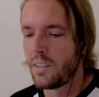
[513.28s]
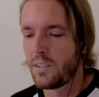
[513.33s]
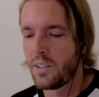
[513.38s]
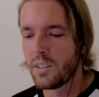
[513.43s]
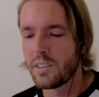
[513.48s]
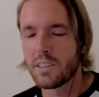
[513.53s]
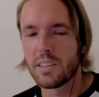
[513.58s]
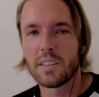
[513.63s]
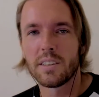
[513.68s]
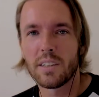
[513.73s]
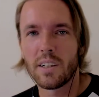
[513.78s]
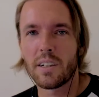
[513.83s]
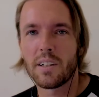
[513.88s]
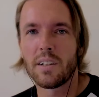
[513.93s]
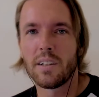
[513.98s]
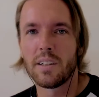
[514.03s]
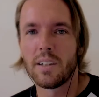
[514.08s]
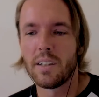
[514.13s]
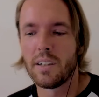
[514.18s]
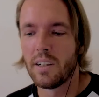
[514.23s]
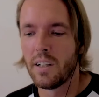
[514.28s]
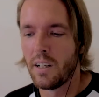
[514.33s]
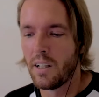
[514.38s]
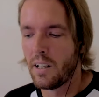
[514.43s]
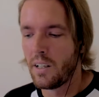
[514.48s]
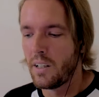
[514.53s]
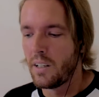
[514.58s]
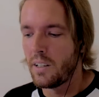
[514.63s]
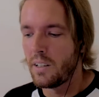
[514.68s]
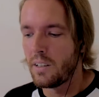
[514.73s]
Yes, exactly.
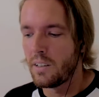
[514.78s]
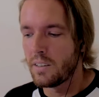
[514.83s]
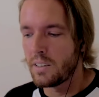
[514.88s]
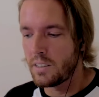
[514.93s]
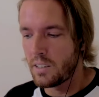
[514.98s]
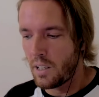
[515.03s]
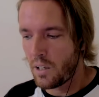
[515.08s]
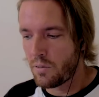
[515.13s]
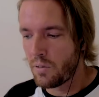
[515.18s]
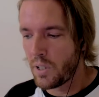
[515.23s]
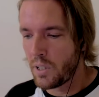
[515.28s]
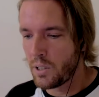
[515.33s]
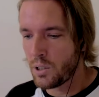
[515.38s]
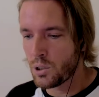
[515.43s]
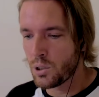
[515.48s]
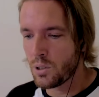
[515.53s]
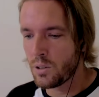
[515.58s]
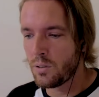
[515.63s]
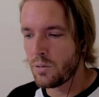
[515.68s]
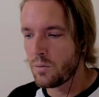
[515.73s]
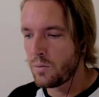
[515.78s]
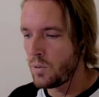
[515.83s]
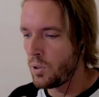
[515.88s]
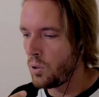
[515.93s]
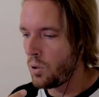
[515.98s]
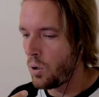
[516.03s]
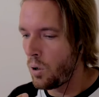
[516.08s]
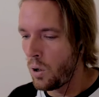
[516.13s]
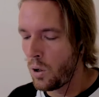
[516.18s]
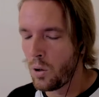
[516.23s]
Starvation
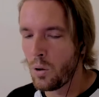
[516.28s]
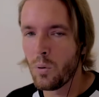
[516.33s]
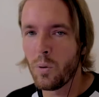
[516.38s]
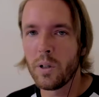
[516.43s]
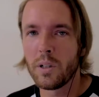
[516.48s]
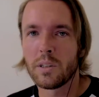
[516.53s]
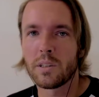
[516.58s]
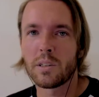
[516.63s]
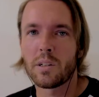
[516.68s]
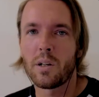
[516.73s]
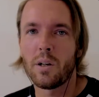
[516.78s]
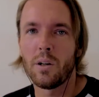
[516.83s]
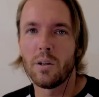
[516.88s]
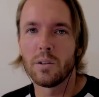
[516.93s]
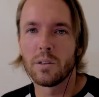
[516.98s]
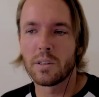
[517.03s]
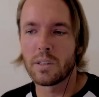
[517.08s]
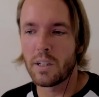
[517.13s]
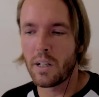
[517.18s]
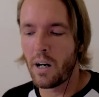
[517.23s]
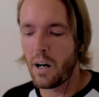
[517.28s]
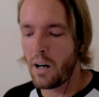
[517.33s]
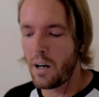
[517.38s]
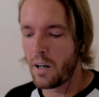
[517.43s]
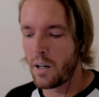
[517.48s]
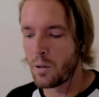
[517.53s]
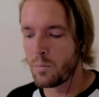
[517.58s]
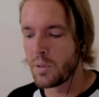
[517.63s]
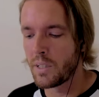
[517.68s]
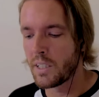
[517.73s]
will always cause
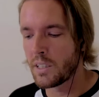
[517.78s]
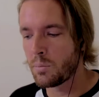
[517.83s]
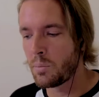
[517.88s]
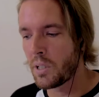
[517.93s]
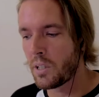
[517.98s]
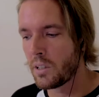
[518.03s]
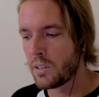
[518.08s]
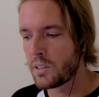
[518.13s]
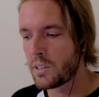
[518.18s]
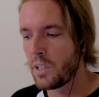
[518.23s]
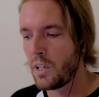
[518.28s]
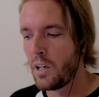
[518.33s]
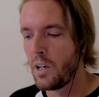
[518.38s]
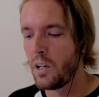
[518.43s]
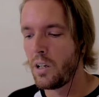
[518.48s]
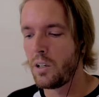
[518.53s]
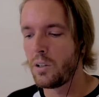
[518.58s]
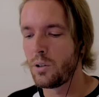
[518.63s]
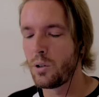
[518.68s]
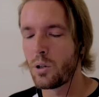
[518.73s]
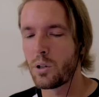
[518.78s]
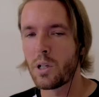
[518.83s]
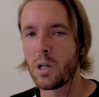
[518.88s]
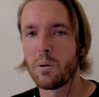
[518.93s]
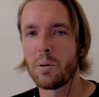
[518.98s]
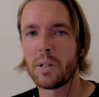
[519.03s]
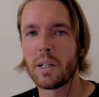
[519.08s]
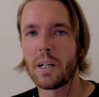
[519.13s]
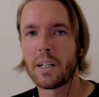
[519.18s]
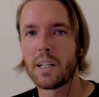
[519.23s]
harm, and that's because you're
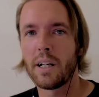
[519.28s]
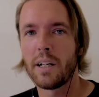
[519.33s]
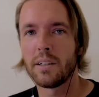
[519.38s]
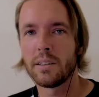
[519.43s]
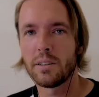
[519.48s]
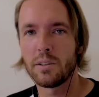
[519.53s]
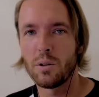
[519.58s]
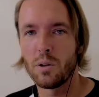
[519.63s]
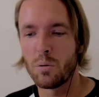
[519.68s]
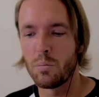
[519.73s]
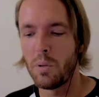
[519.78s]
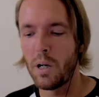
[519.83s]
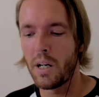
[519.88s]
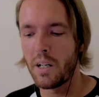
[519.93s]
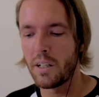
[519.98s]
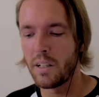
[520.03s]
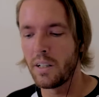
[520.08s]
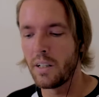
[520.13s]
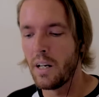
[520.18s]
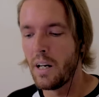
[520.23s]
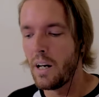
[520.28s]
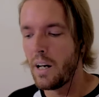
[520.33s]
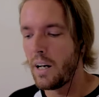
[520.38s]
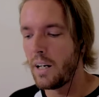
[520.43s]
going against your body.